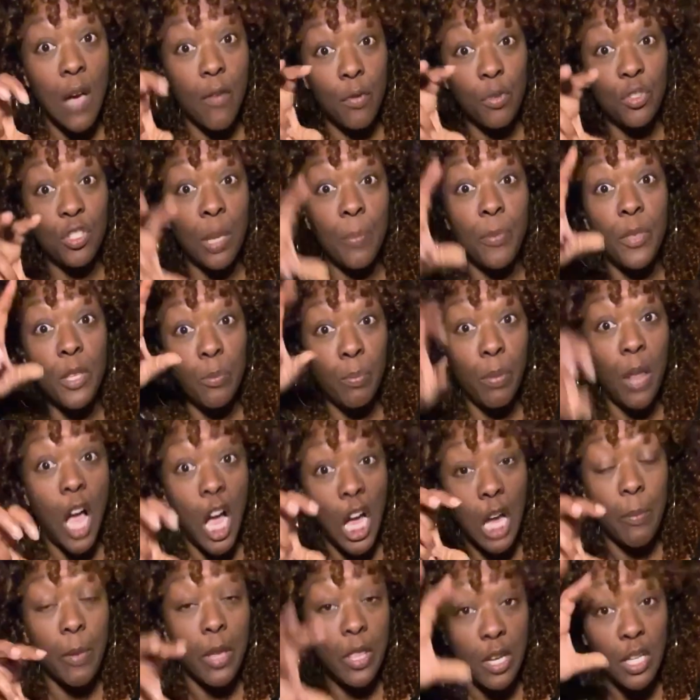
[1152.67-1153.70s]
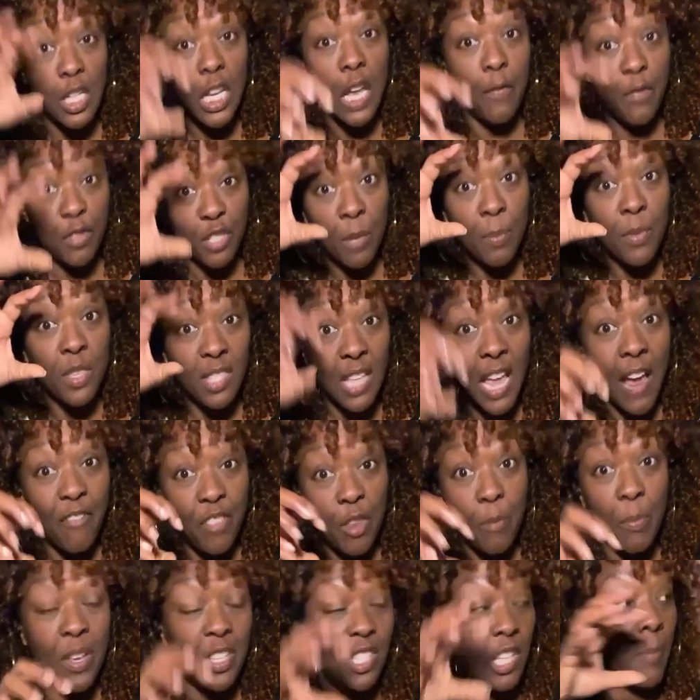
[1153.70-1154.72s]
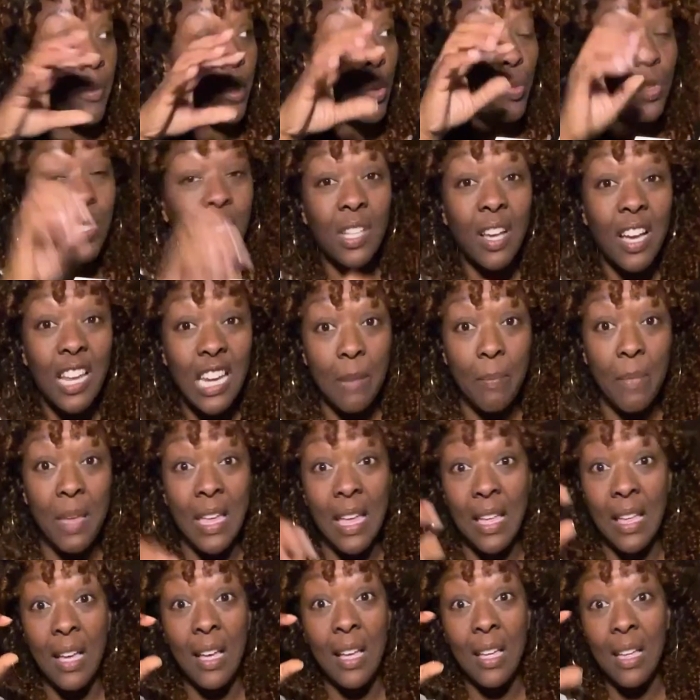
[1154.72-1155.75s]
something's blocking me, the devil, something's after me, something was done to me.